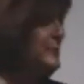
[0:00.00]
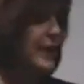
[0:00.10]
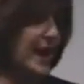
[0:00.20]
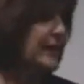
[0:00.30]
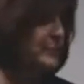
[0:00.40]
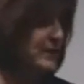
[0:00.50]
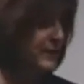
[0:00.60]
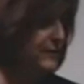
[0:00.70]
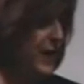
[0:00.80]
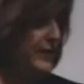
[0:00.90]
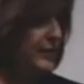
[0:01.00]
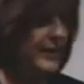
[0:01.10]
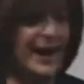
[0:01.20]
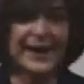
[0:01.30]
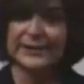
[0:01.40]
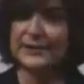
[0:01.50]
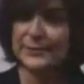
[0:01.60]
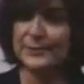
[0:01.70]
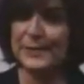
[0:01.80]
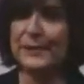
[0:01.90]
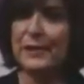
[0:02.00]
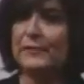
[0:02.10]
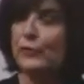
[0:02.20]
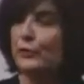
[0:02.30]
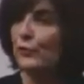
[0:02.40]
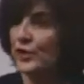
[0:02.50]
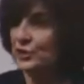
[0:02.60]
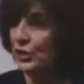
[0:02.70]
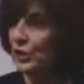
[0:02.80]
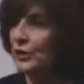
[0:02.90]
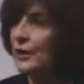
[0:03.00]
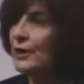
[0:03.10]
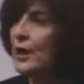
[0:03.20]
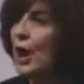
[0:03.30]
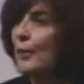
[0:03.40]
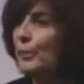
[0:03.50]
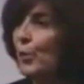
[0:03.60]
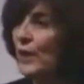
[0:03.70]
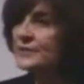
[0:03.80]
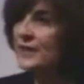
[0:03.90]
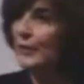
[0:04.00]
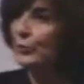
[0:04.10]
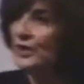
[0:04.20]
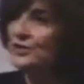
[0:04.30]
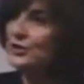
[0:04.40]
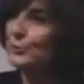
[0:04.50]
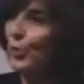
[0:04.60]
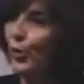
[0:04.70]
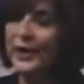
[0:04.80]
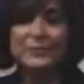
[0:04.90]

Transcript: had to be a fighter and I had to make my voice heard. But once I reached a point,